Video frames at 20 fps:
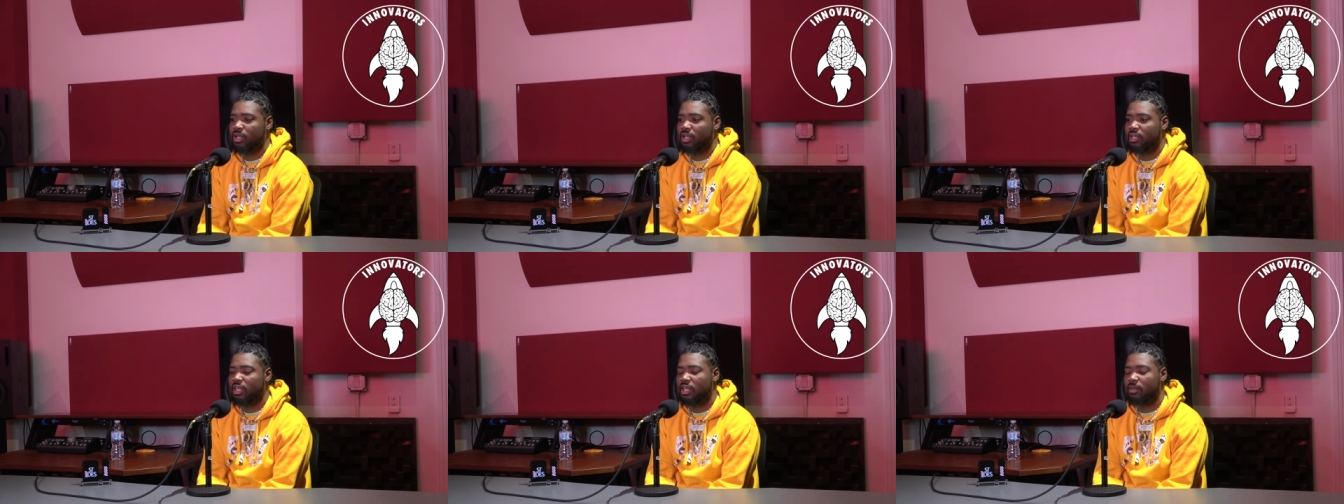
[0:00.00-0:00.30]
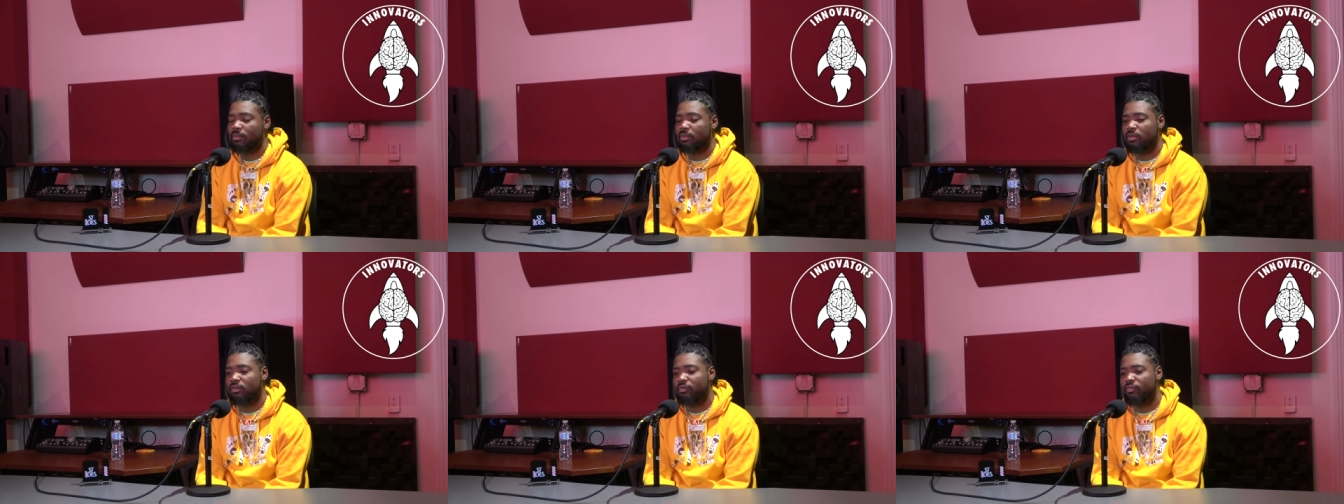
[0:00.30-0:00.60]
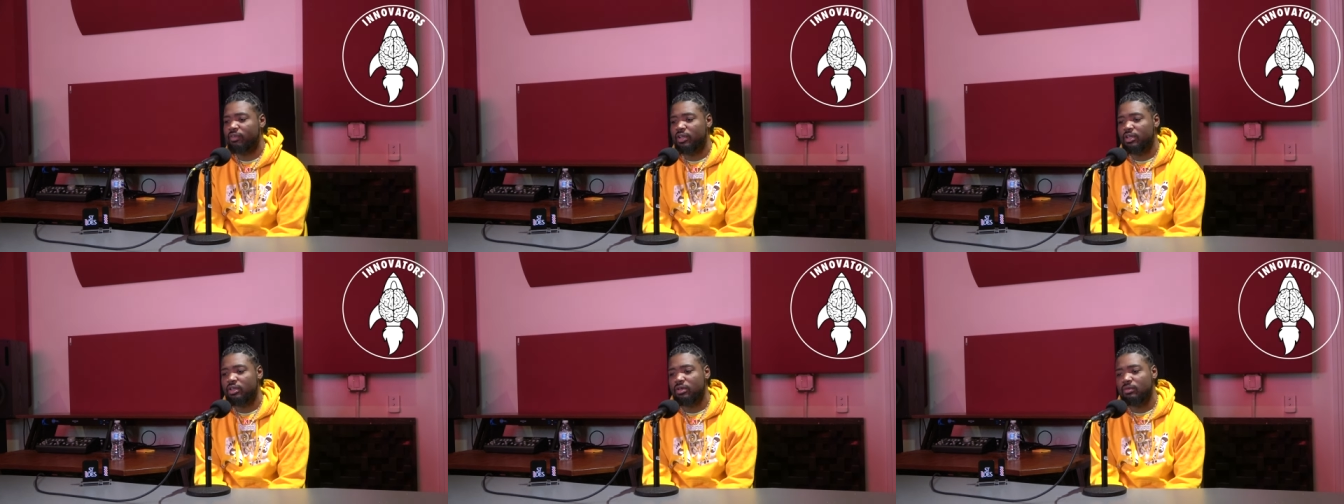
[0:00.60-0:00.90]
like they've been
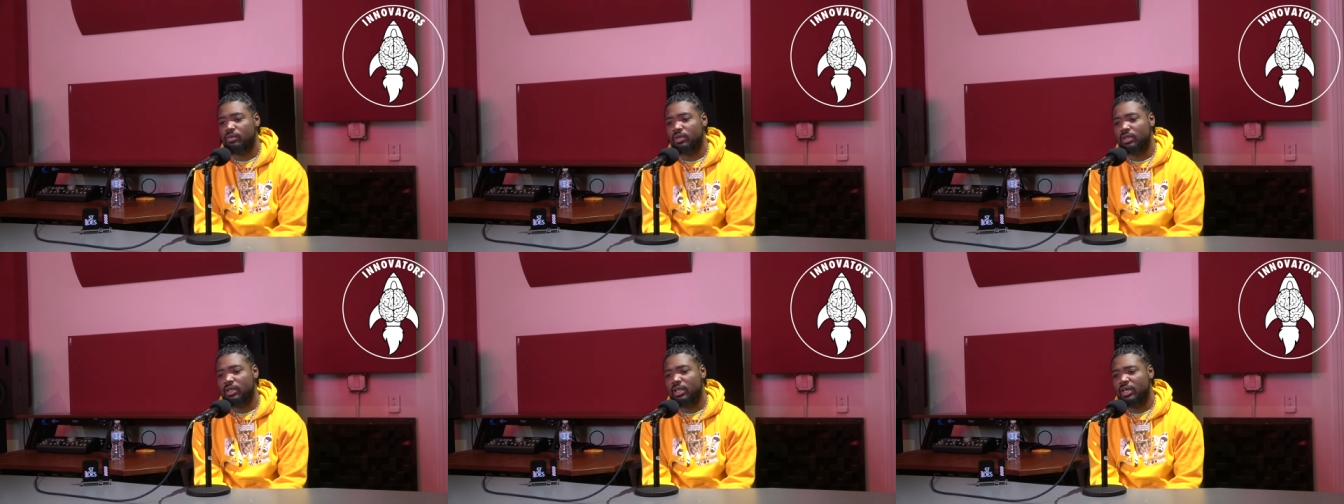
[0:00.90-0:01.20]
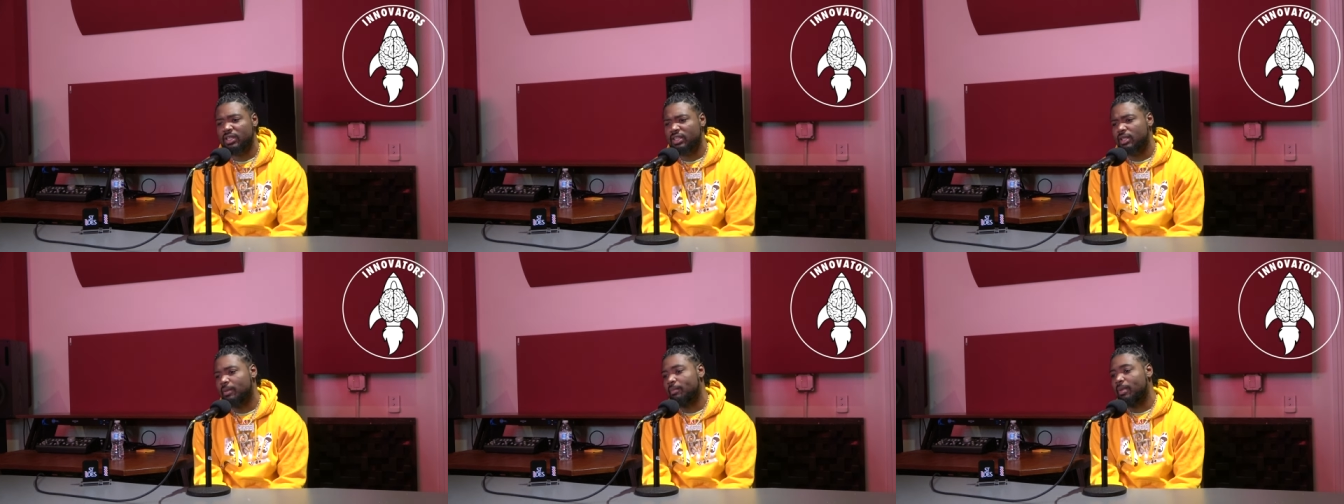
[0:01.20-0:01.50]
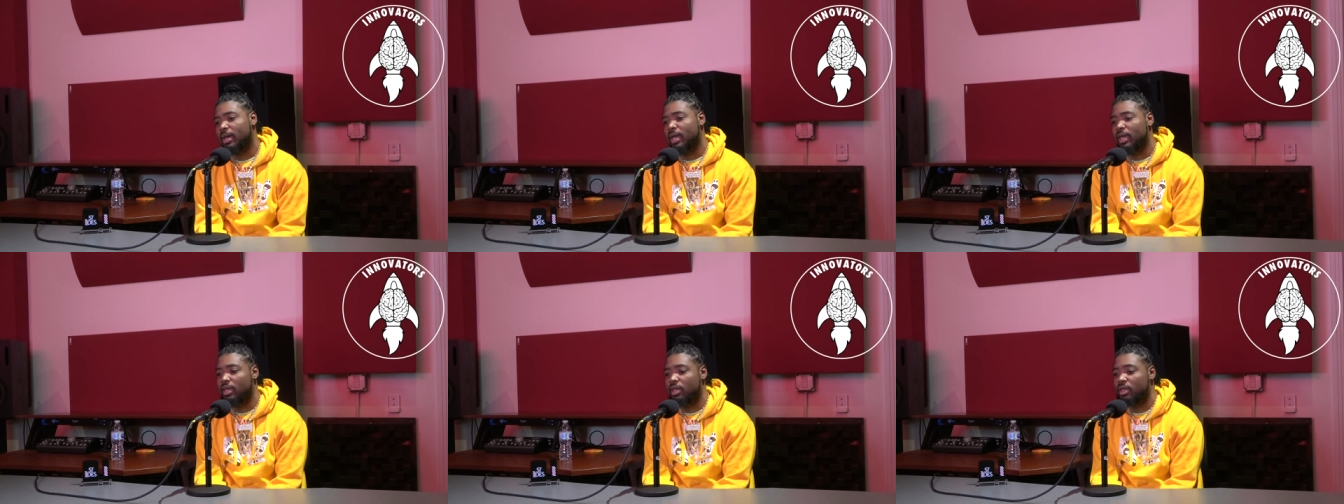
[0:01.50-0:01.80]
fucking with like the
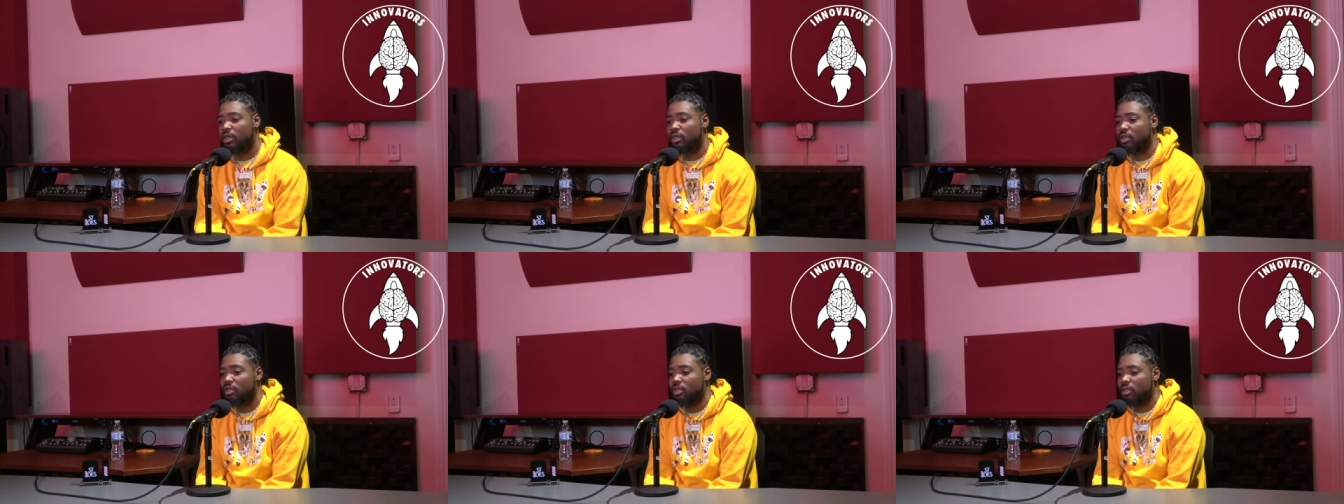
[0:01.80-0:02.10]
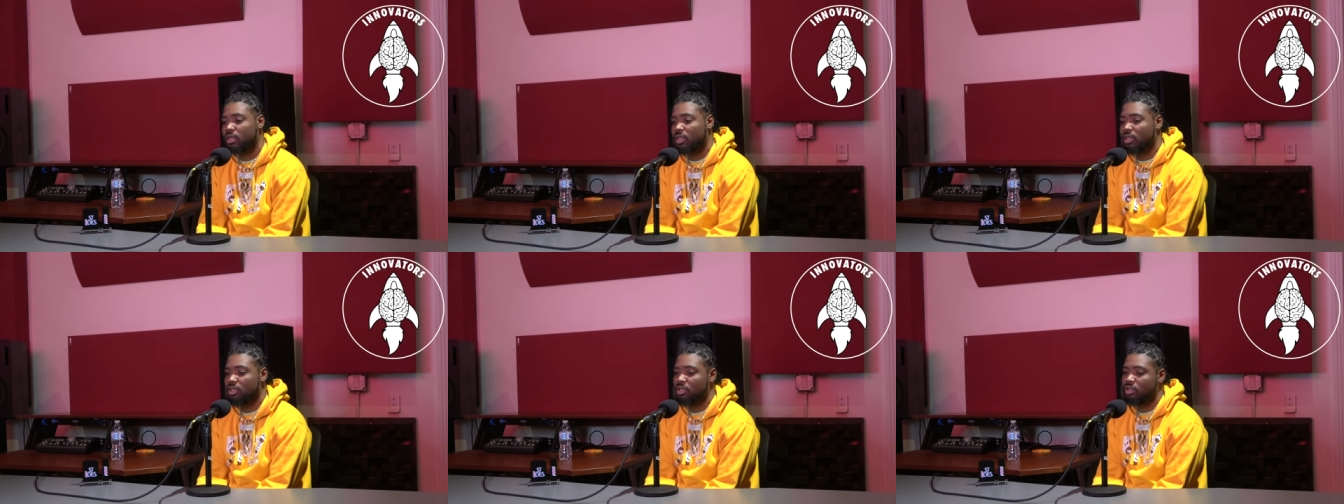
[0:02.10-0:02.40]
Bay yeah.